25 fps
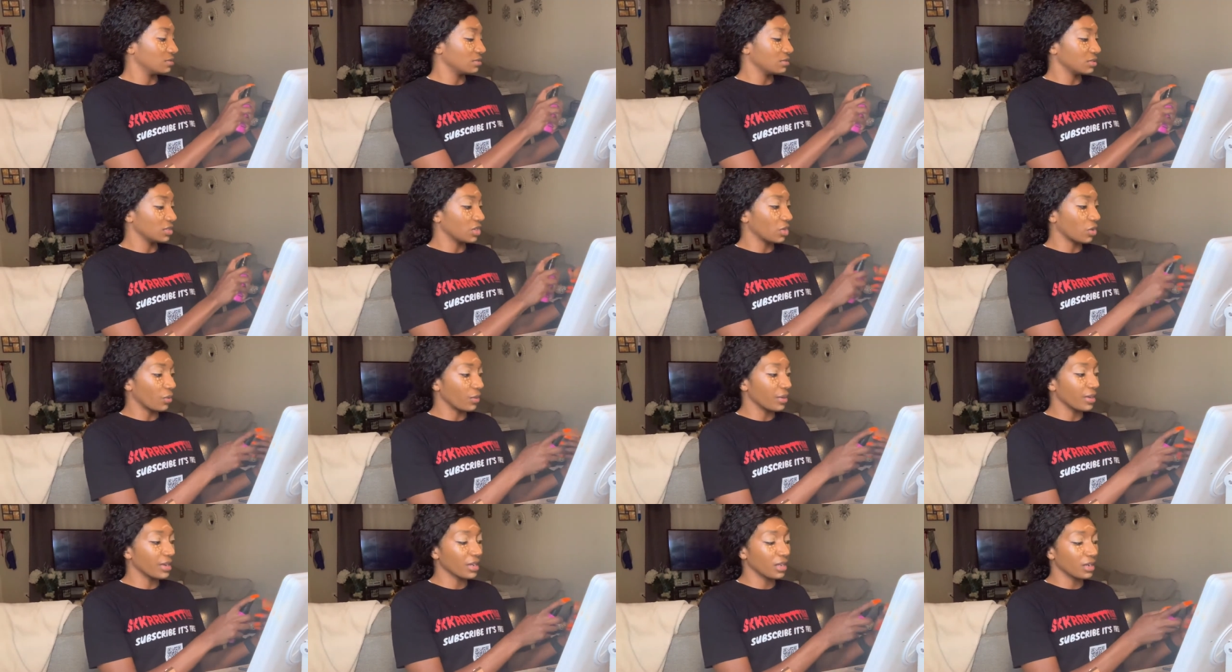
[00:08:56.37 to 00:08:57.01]
The
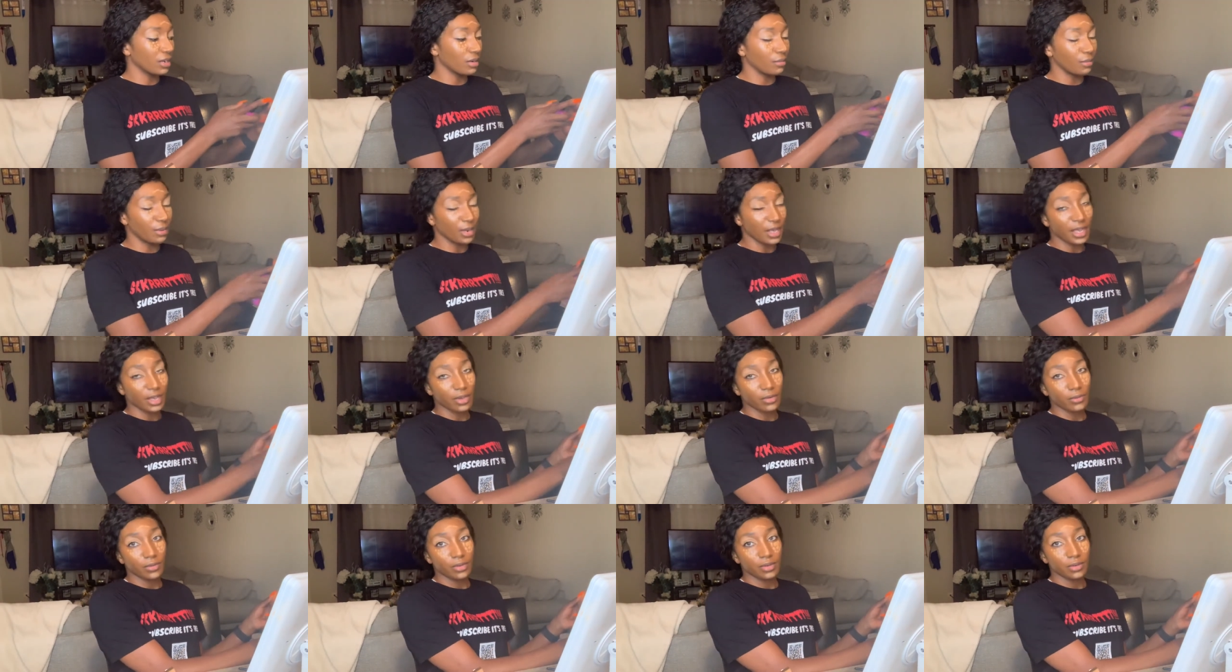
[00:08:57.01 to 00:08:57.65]
regular
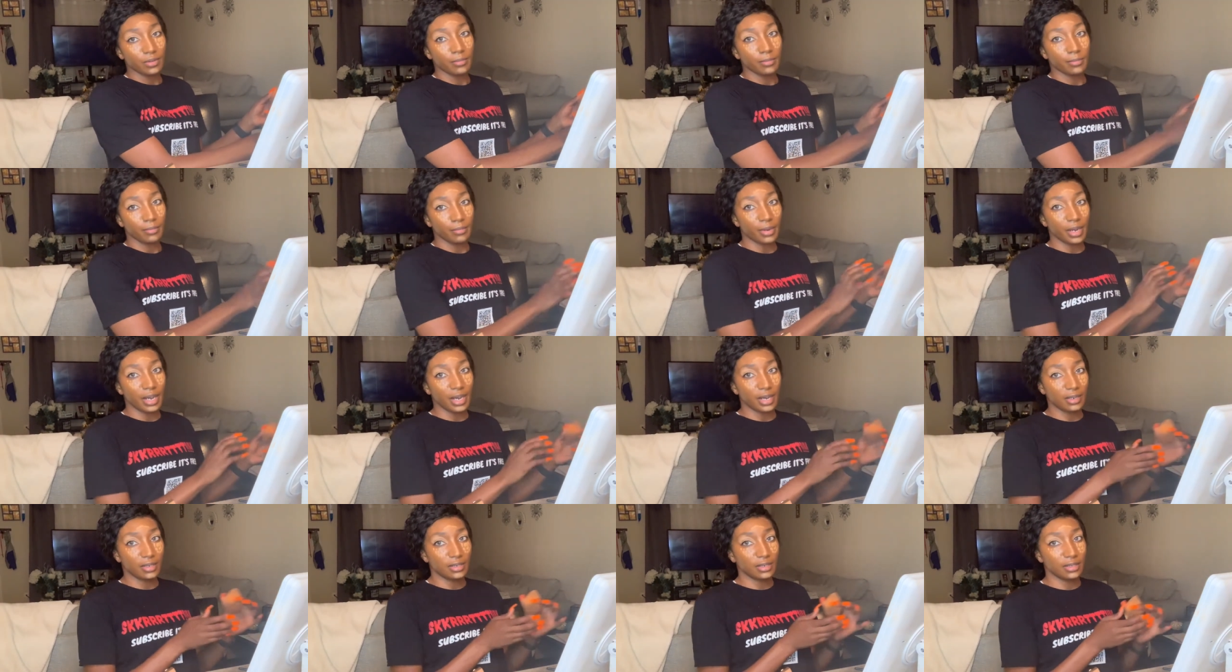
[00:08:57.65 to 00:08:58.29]
black one
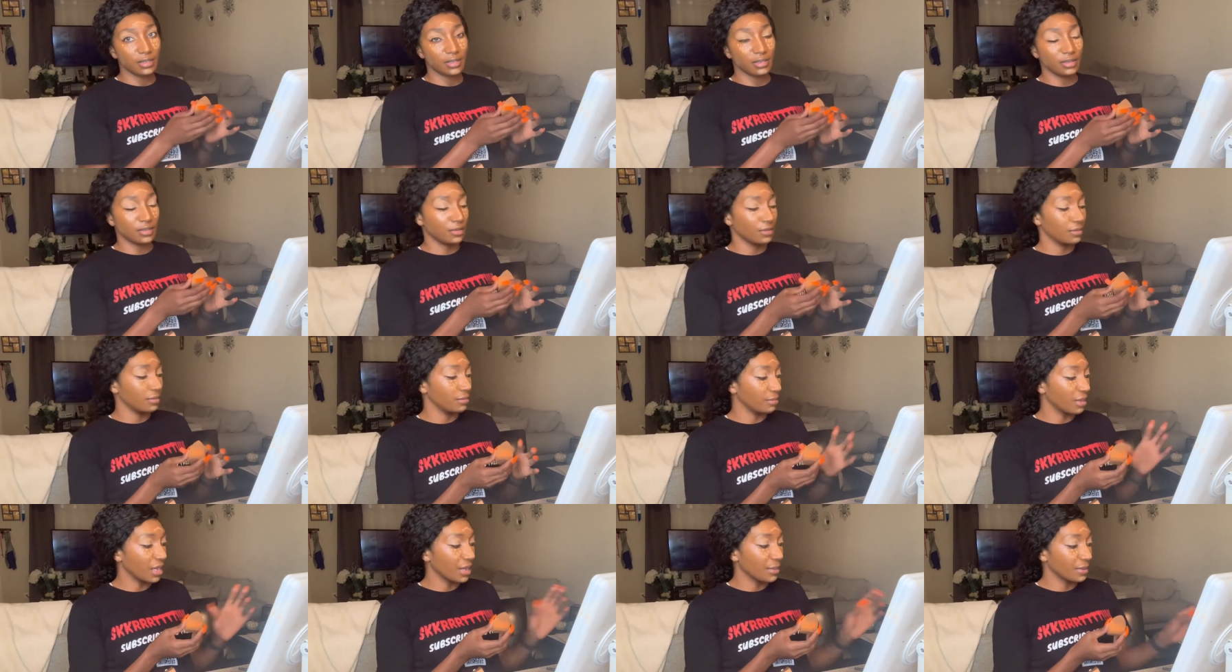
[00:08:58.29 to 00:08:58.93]
by uh
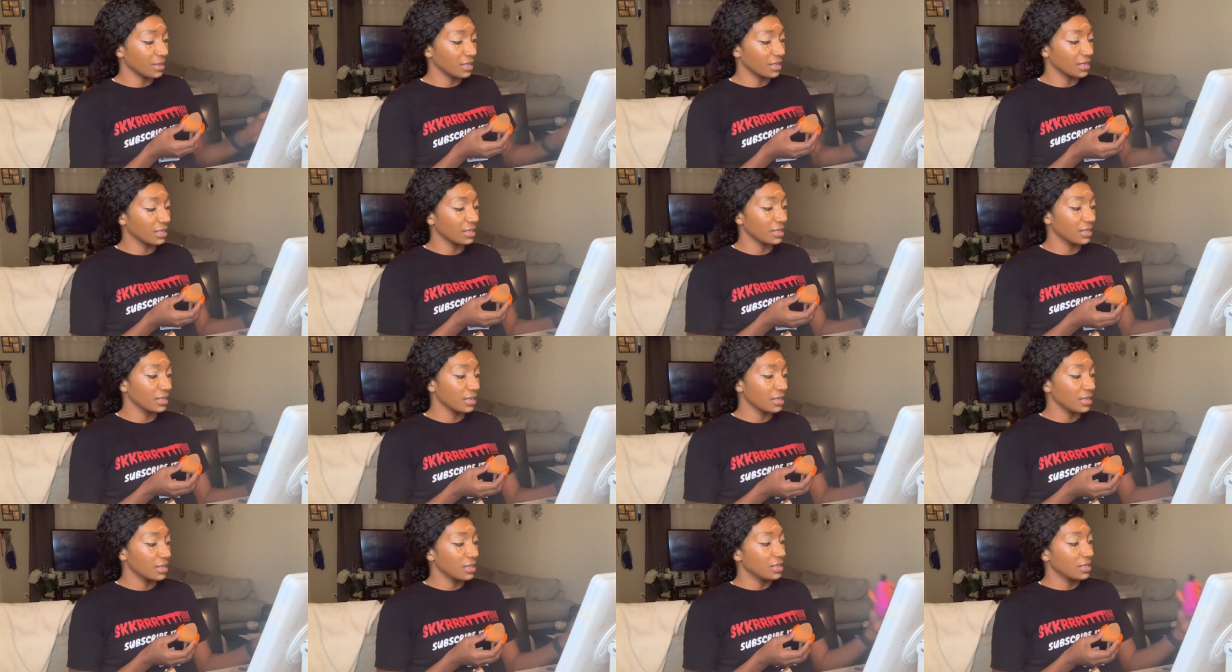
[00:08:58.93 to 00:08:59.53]
Maybelline.